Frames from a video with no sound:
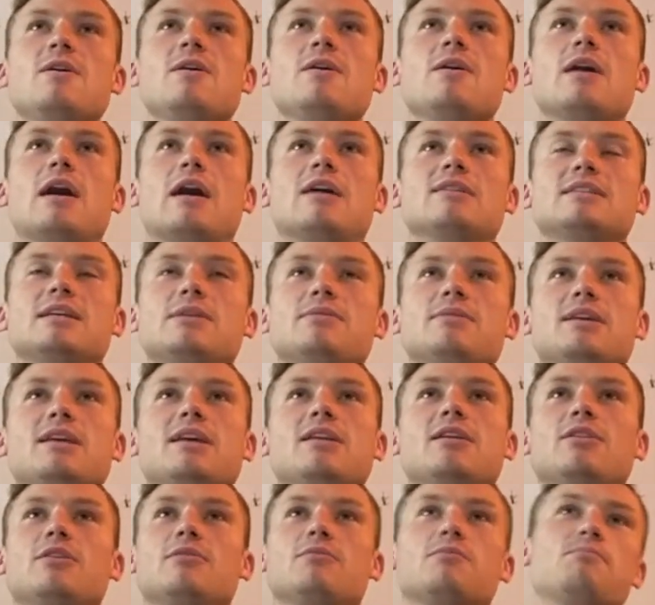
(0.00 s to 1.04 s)
I was able to
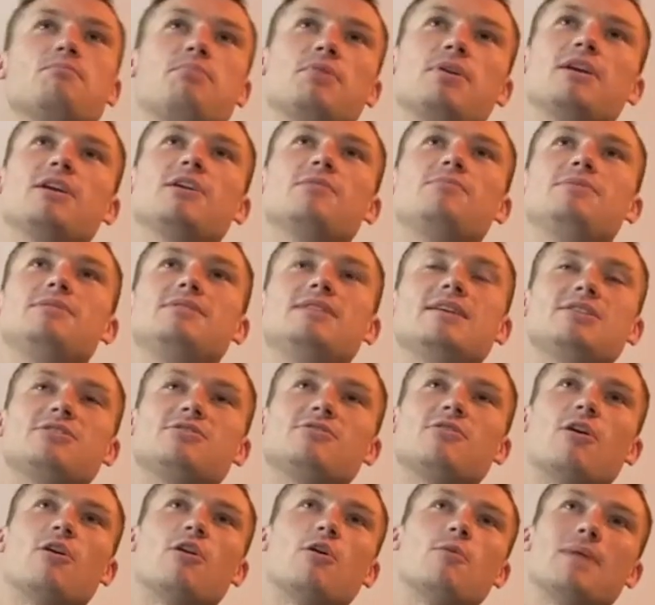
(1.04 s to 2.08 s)
get a pretty good
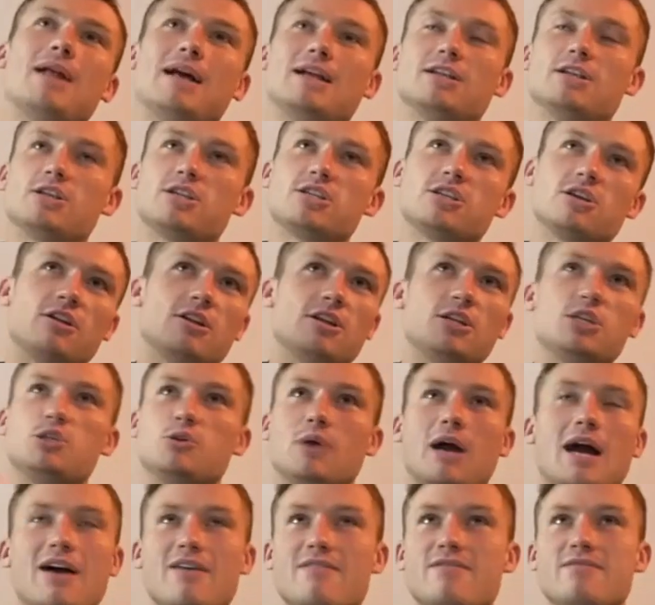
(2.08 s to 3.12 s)
position on him, and I just started
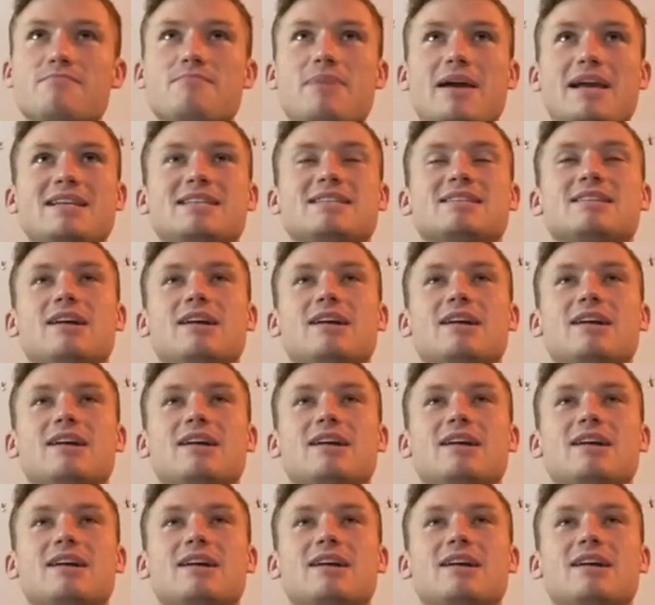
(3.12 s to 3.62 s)
driving towards